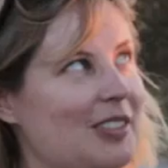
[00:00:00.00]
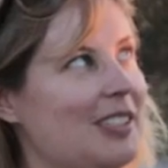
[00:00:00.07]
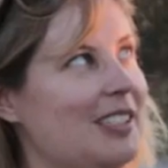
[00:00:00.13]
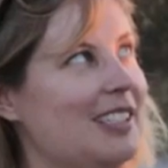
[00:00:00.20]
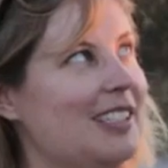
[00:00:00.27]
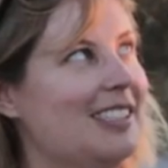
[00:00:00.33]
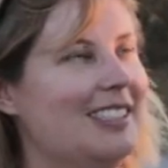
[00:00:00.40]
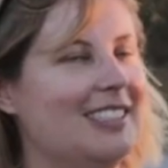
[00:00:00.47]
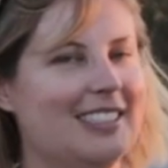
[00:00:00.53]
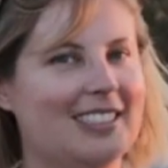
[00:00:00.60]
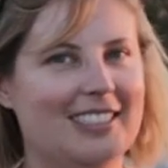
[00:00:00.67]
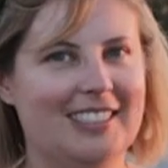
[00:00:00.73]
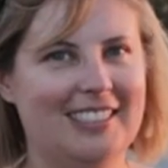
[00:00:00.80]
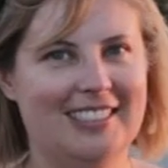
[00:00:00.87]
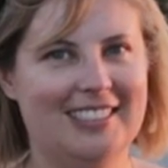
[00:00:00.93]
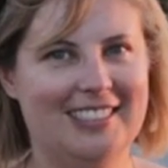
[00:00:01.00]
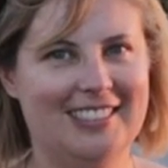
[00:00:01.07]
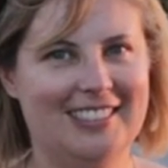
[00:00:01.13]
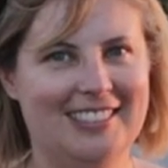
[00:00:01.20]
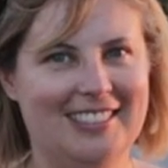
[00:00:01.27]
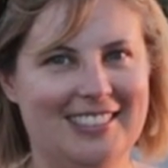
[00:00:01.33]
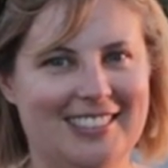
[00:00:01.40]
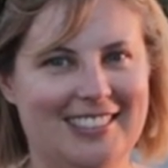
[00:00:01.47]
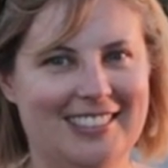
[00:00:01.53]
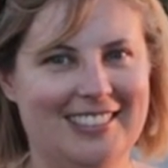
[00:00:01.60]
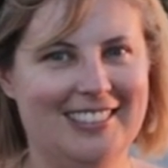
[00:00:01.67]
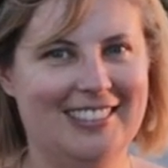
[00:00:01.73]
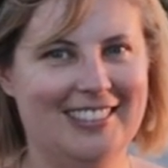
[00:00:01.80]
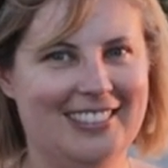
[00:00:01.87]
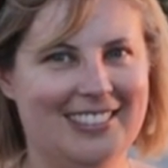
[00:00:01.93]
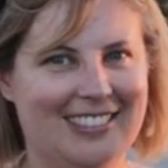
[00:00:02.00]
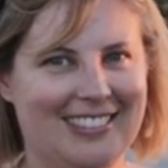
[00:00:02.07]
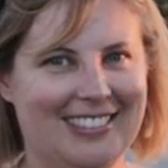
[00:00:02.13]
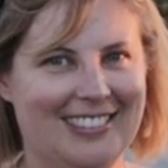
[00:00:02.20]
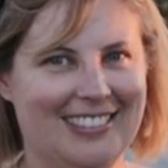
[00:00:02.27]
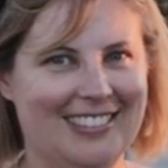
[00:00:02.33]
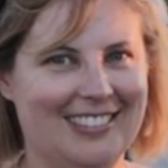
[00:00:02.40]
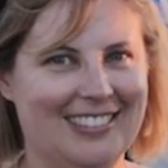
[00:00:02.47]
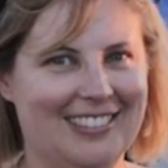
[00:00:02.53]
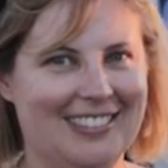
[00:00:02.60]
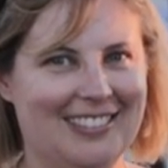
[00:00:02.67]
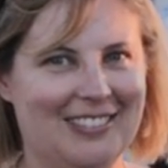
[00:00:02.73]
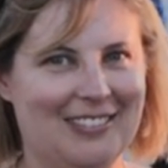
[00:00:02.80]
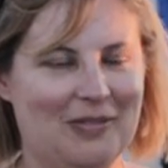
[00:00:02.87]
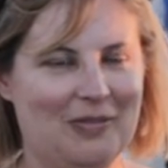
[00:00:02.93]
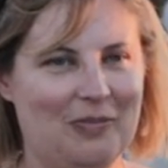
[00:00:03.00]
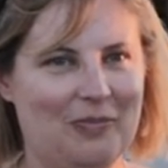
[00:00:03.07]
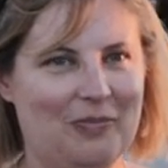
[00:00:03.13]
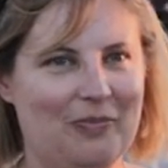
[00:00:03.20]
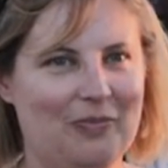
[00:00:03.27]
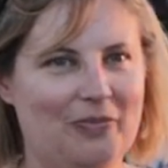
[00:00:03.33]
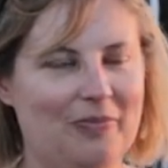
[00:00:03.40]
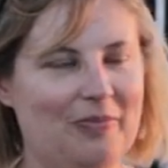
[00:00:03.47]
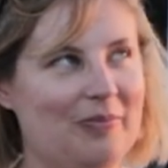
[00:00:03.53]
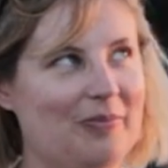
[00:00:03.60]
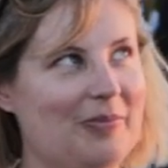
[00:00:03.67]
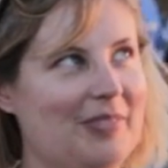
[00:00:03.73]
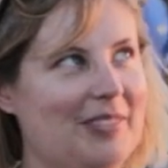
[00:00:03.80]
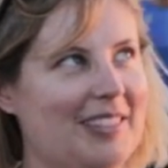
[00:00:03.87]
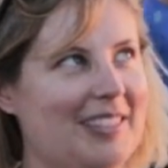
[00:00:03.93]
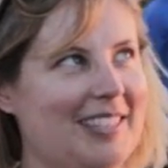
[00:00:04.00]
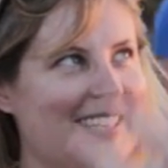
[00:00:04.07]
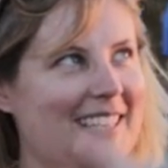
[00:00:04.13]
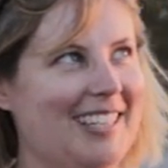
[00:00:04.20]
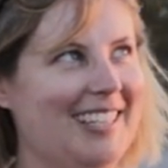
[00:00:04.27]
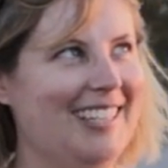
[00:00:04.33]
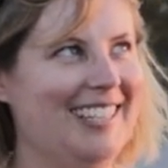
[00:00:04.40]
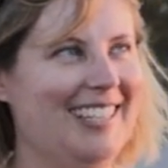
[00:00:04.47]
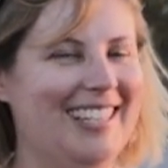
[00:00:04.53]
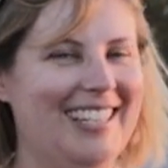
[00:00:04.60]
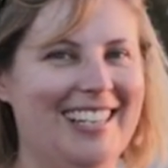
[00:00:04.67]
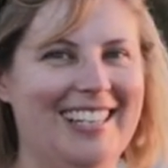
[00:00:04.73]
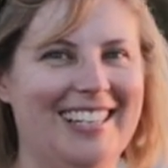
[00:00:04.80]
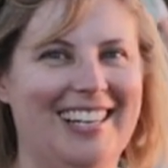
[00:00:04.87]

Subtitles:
No words are spoken by the person on screen.